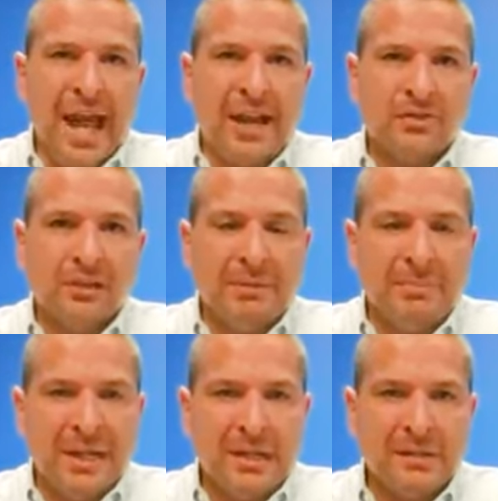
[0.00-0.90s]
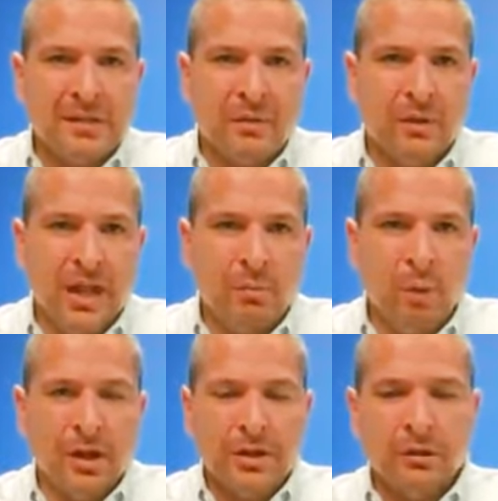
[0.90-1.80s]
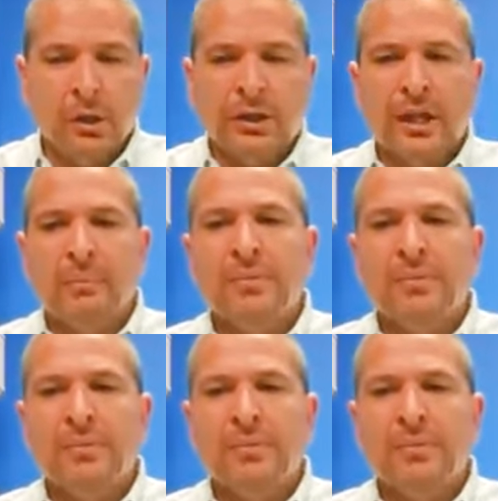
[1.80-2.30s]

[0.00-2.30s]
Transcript: actually means and, and where you're looking.